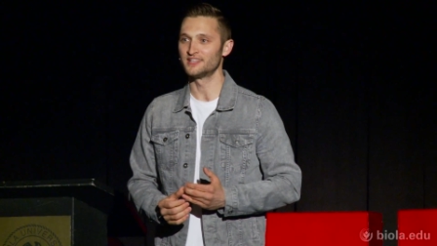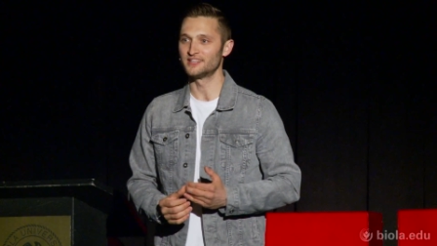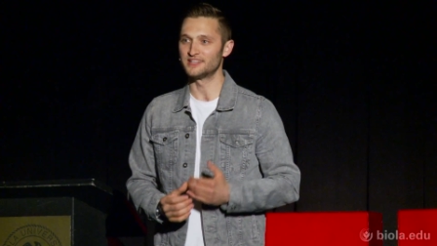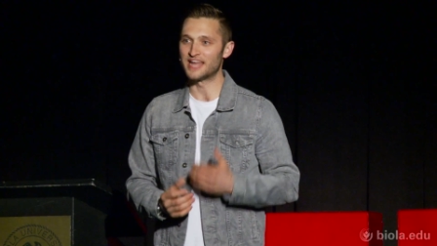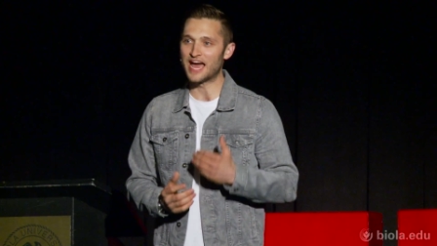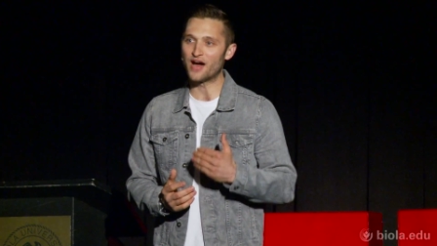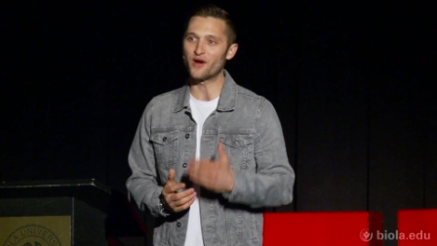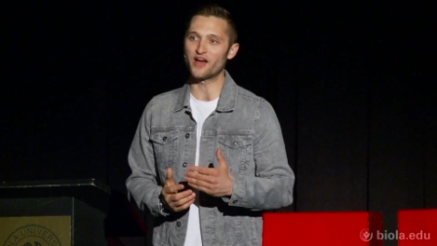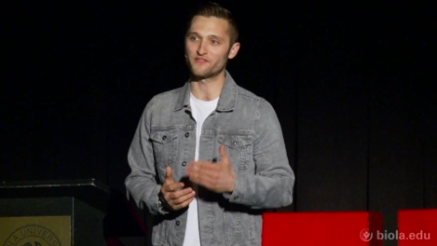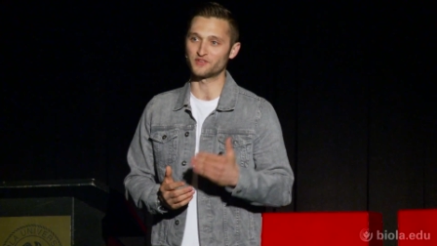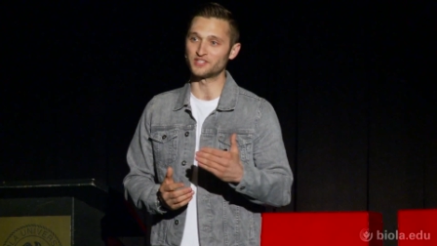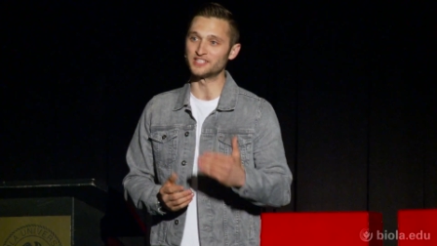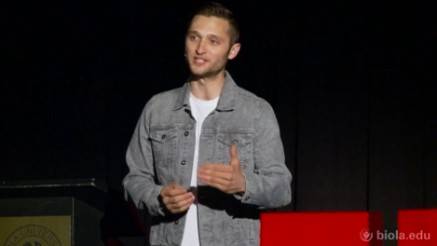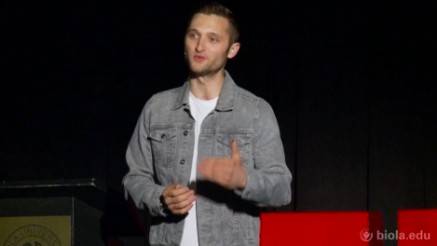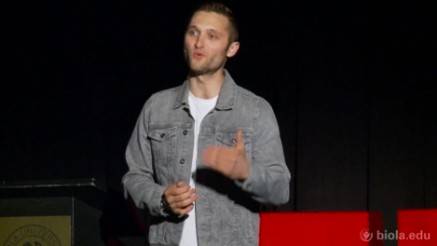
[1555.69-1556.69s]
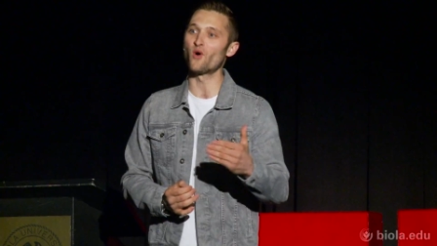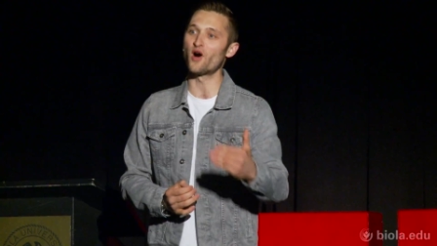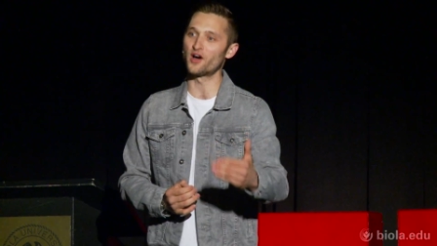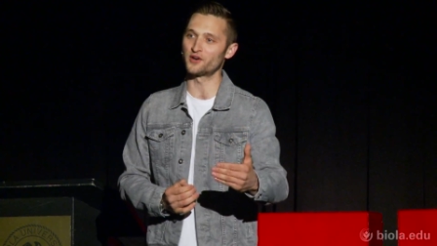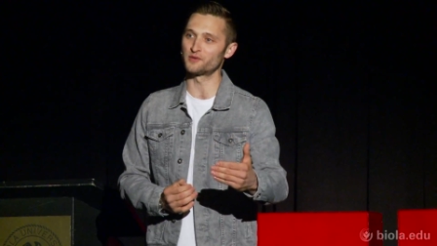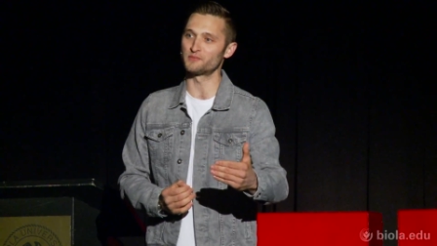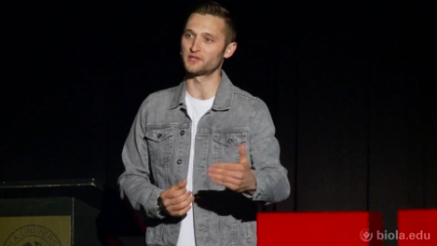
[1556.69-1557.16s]
now have clean
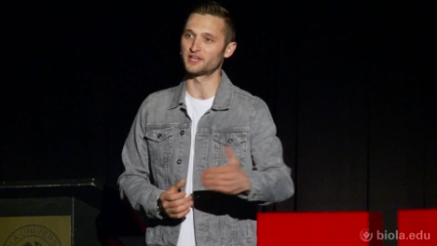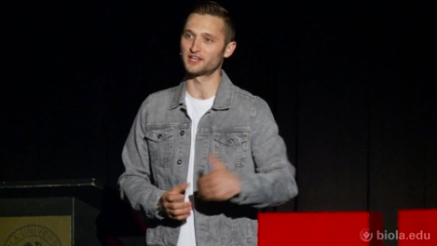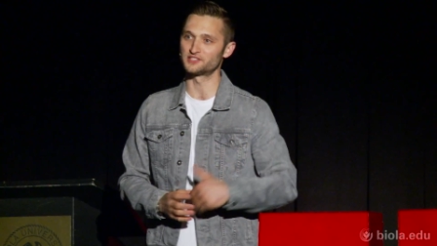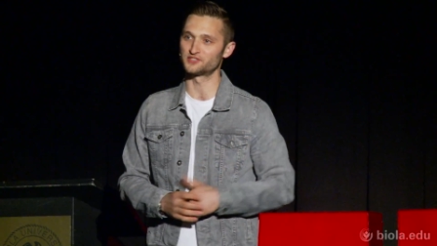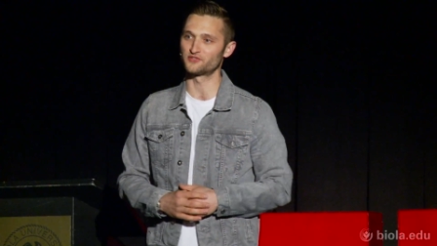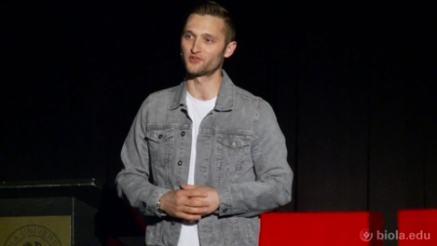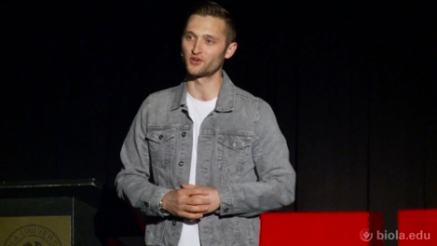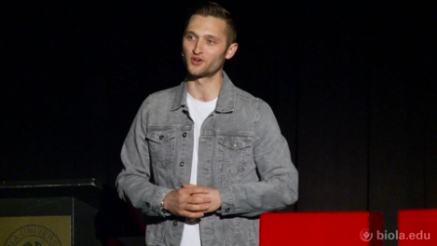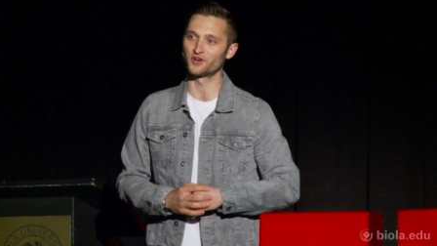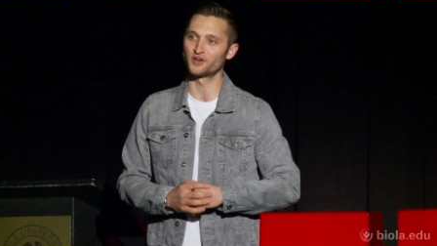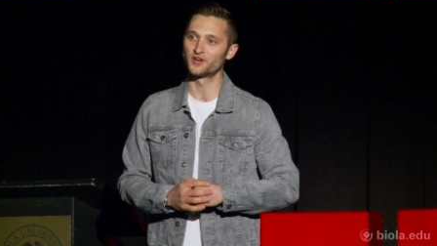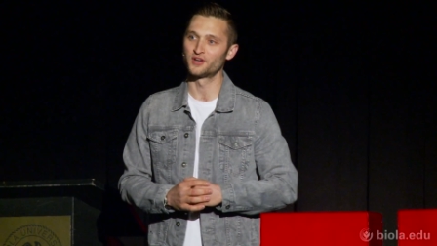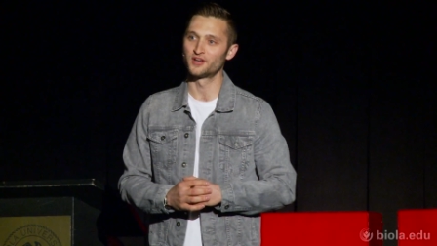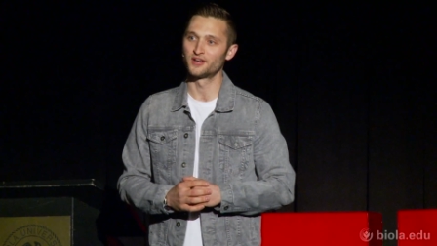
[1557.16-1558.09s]
water because of her,